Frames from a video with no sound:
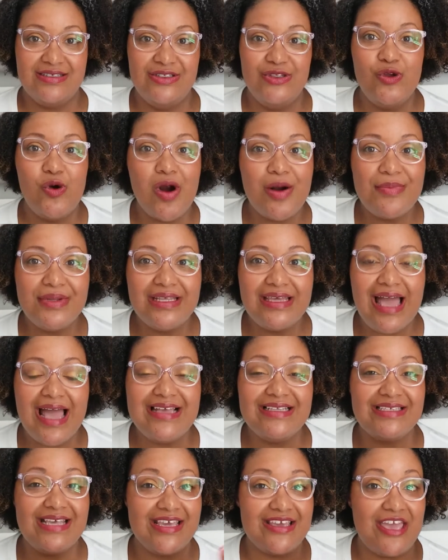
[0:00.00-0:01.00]
normally I
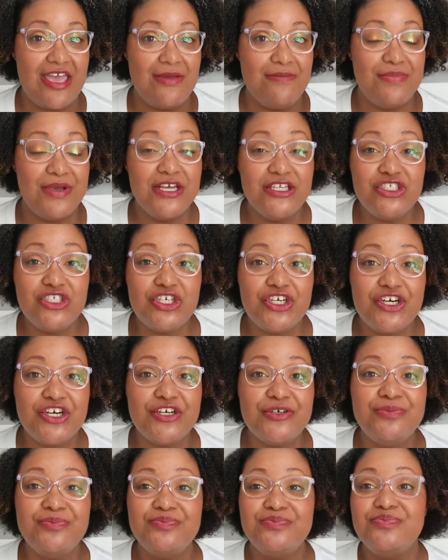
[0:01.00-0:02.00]
take a
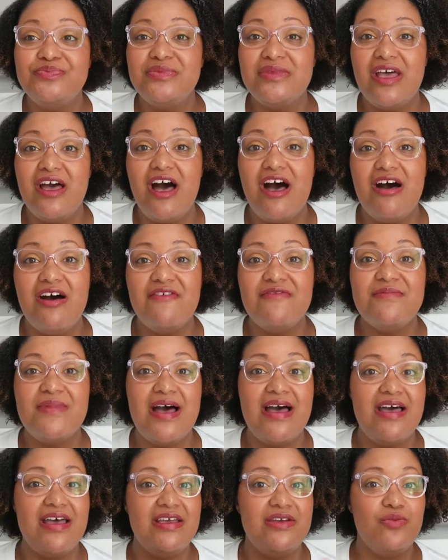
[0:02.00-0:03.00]
picture of
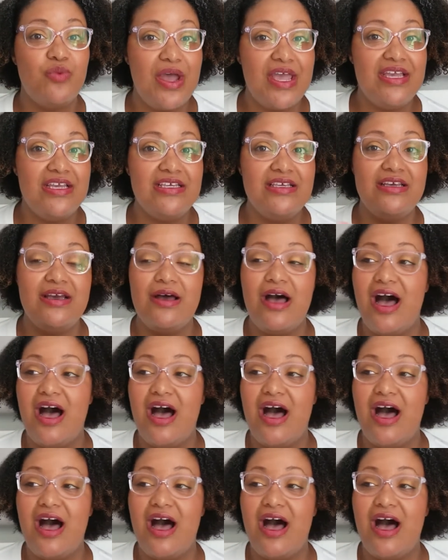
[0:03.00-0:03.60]
my weight,